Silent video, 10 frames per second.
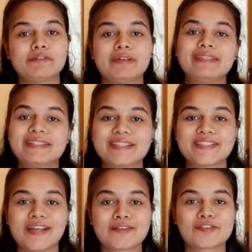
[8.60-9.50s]
everyone, this
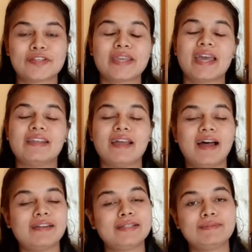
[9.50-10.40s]
is Sakshi and I
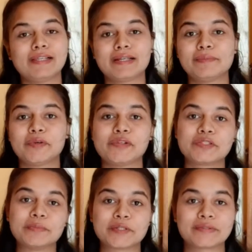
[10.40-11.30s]
heartily welcome you all
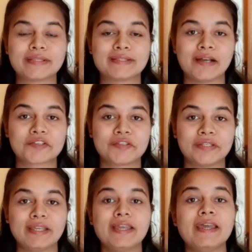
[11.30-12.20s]
to Books with
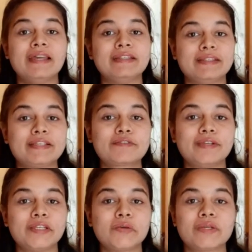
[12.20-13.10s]
Sakshi. This
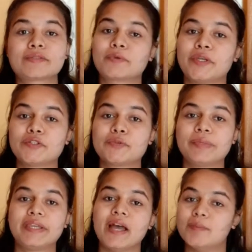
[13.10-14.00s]
video is going to
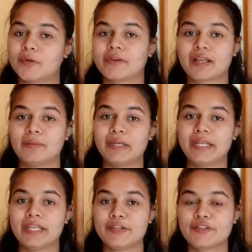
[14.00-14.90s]
be a book
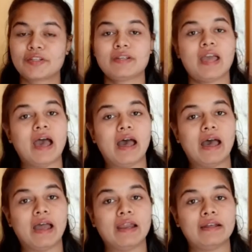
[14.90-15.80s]
recommendation
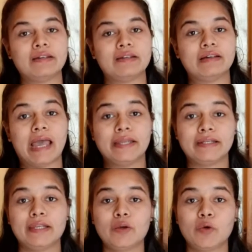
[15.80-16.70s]
and I
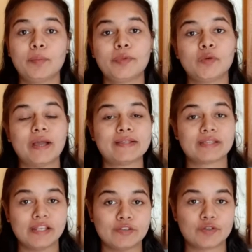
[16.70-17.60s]
really hope you guys
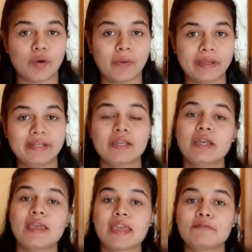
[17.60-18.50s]
enjoy it.
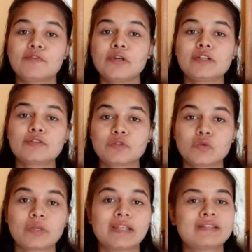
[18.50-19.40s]
If you're a
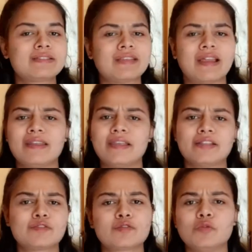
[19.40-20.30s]
student studying
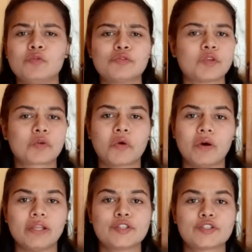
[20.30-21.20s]
in schools or
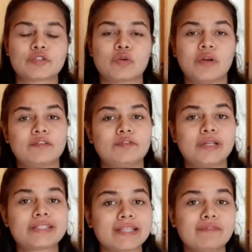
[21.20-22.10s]
colleges, or if
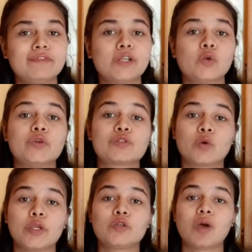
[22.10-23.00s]
you're someone who is
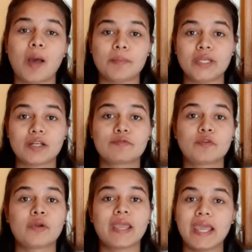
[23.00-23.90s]
going to appear
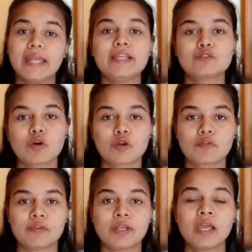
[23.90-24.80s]
for any sort
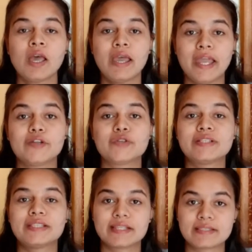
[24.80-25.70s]
of an
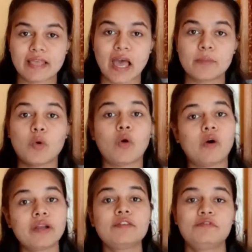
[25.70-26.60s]
entrance exam,
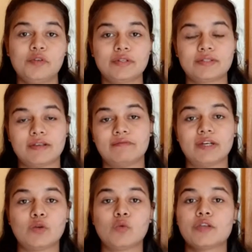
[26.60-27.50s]
or if you're
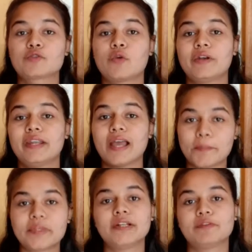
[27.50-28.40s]
someone who has already
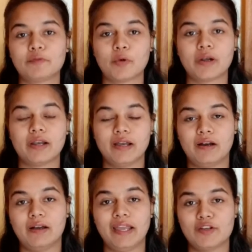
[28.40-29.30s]
appeared for
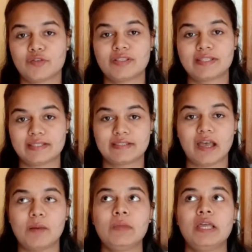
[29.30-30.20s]
entrance
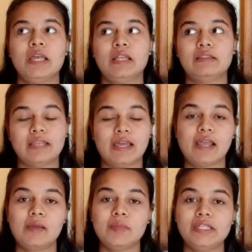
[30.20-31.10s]
exam, then
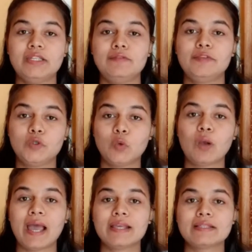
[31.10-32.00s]
I believe you
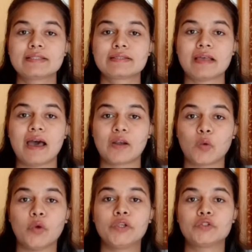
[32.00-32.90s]
guys are
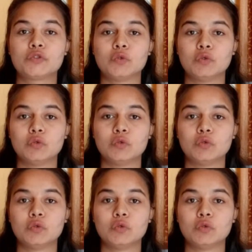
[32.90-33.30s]
going to